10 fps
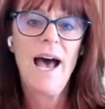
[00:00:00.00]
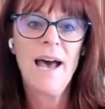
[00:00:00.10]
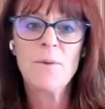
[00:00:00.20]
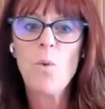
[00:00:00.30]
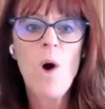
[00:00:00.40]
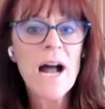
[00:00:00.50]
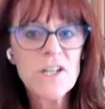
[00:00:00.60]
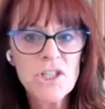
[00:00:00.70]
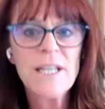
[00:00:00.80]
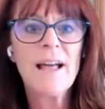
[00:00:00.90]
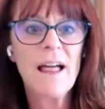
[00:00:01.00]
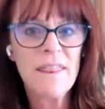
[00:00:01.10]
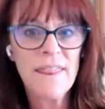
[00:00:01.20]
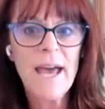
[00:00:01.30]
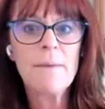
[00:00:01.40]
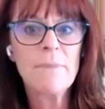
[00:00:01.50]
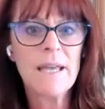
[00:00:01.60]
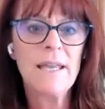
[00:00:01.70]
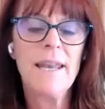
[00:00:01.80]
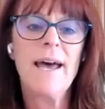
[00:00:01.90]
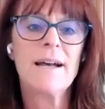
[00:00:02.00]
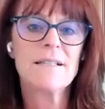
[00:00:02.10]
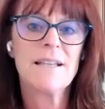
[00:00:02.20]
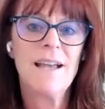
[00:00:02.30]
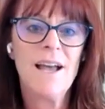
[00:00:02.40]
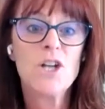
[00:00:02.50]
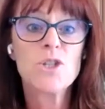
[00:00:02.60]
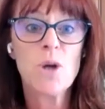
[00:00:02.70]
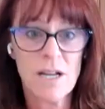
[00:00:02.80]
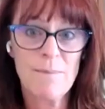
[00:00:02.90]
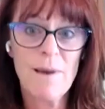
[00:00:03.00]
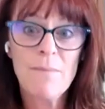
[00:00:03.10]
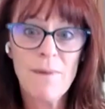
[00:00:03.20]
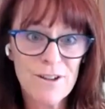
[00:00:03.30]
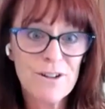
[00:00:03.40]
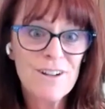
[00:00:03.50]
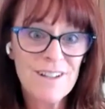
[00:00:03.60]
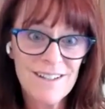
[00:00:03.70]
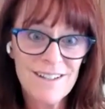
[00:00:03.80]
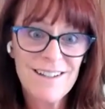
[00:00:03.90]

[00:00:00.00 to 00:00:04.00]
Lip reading: and watching them connect, talking about motherhood,